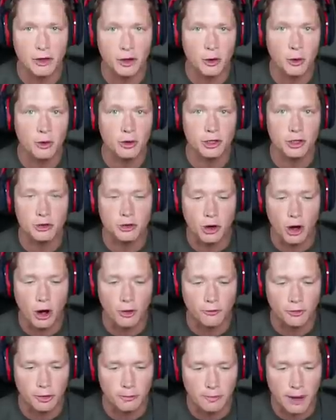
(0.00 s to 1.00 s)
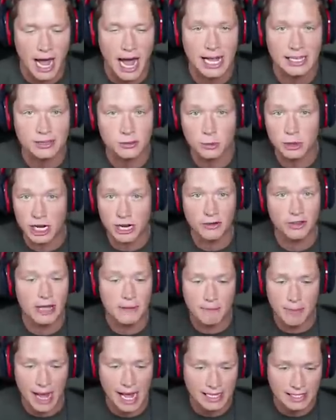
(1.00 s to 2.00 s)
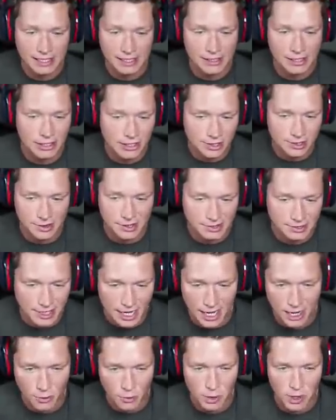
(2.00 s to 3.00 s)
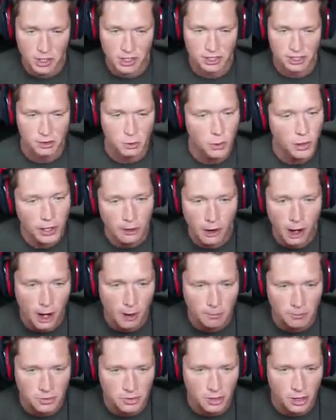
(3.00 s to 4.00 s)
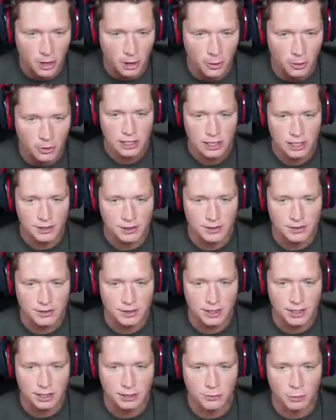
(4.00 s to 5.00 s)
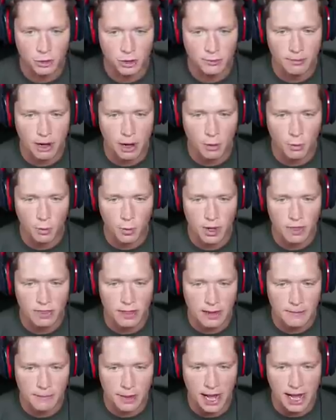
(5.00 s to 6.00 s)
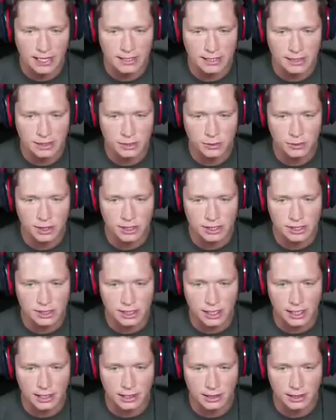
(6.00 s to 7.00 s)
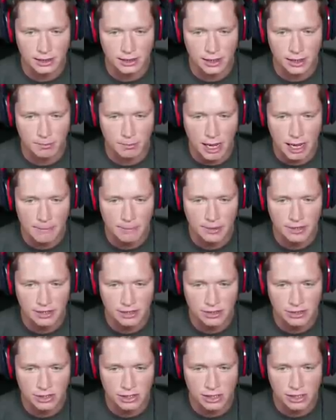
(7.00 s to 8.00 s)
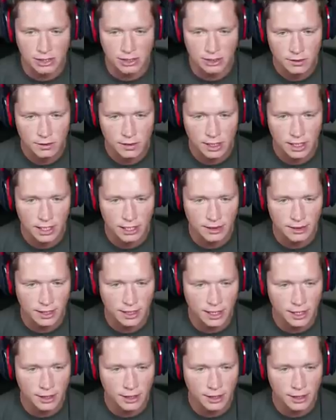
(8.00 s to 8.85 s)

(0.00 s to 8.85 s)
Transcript: the corner, you call for the pass. Whenever they pass it to you, that's kind of where you square up. So it's more about when they pass it to us than my positioning than anything